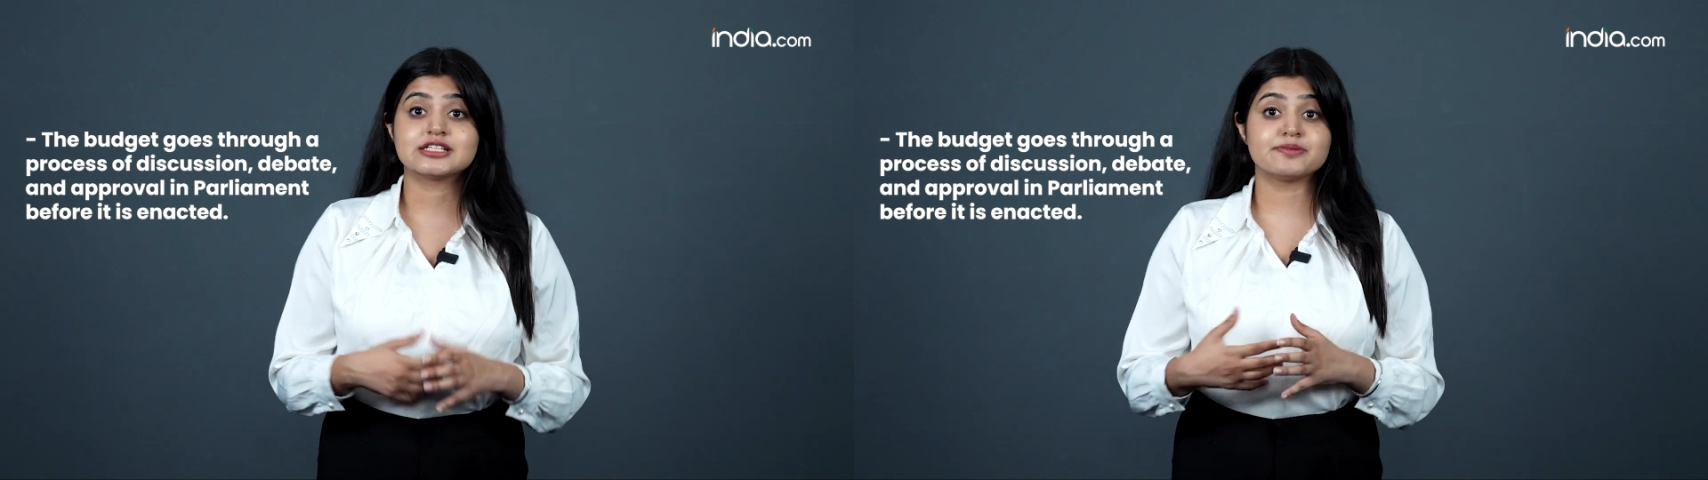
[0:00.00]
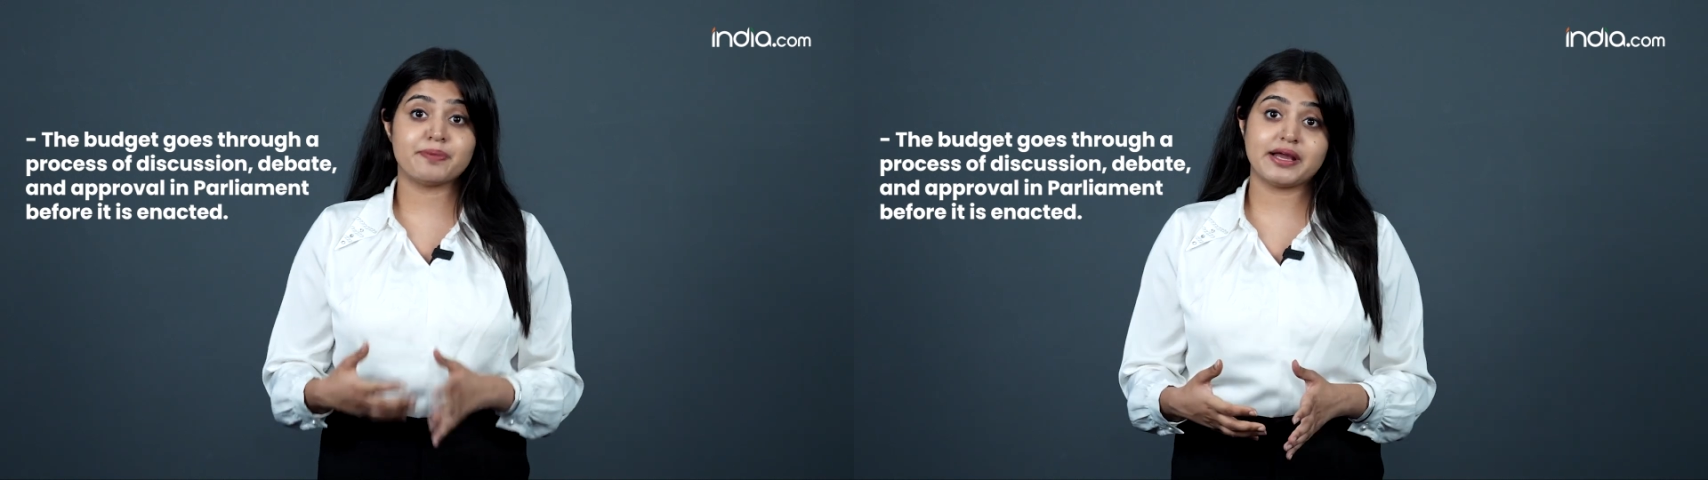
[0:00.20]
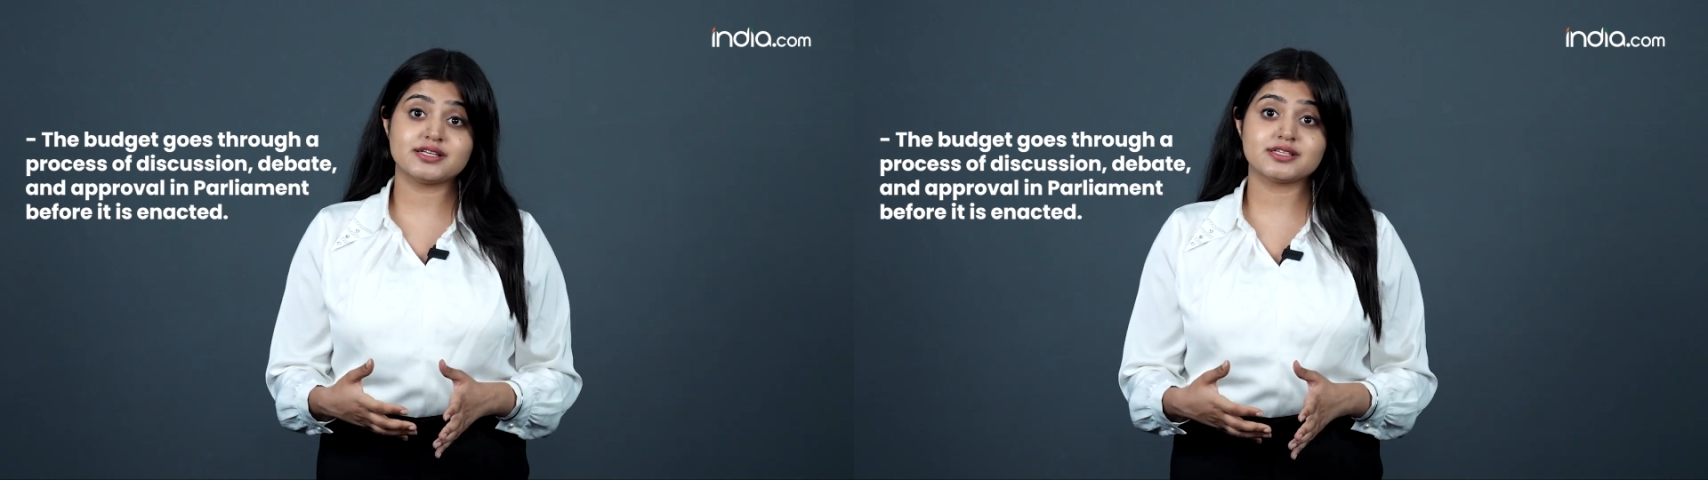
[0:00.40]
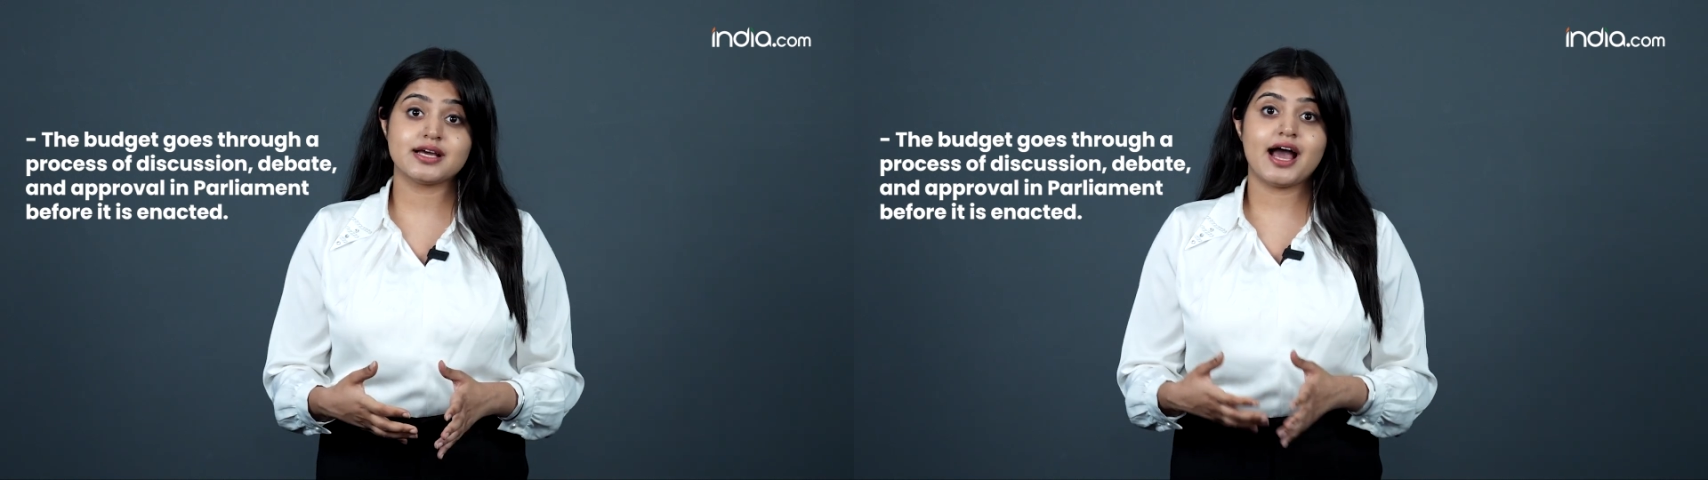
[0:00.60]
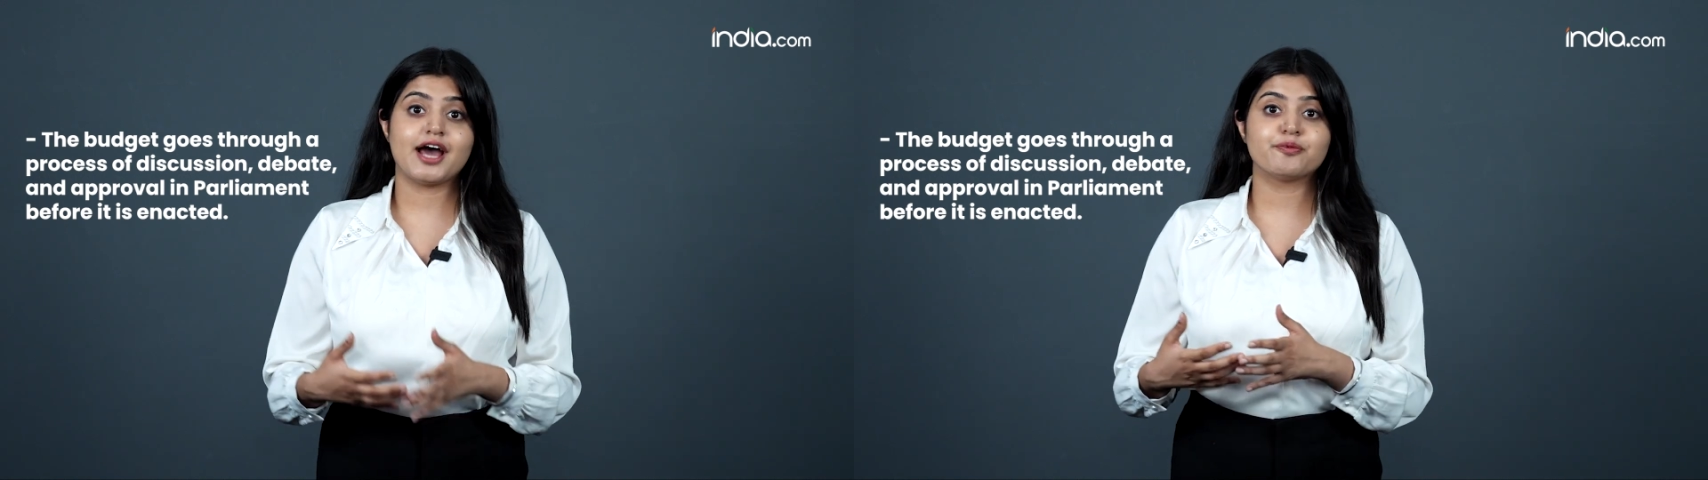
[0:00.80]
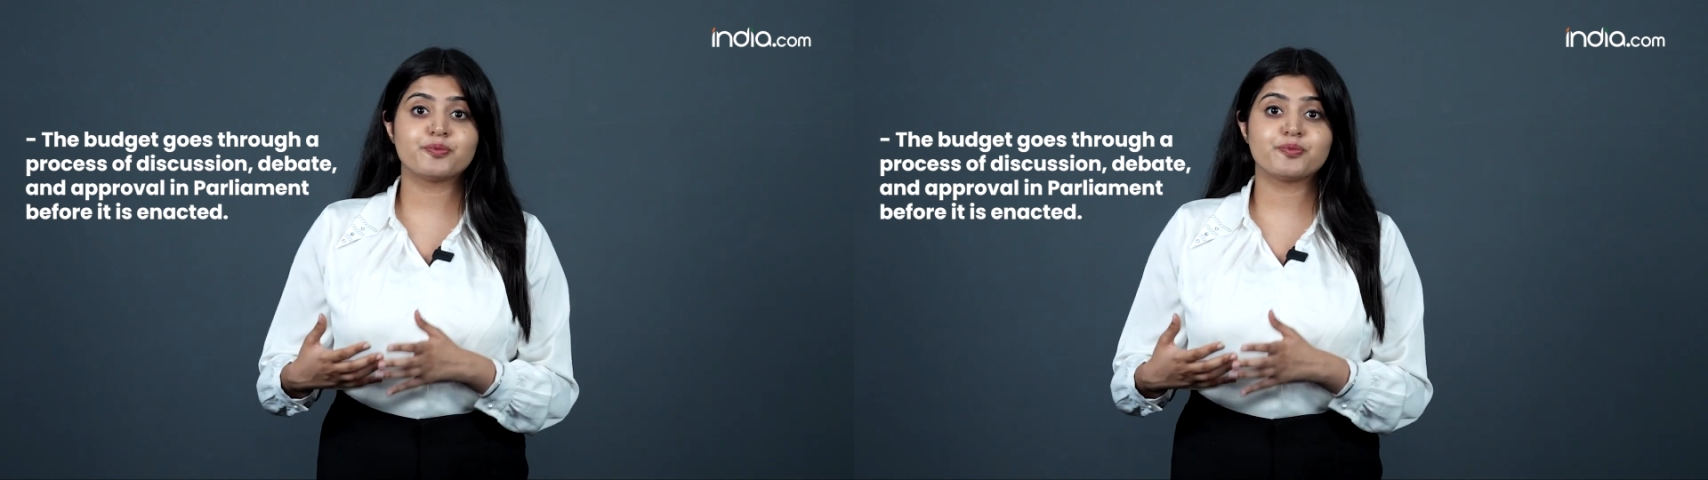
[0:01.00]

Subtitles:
debate and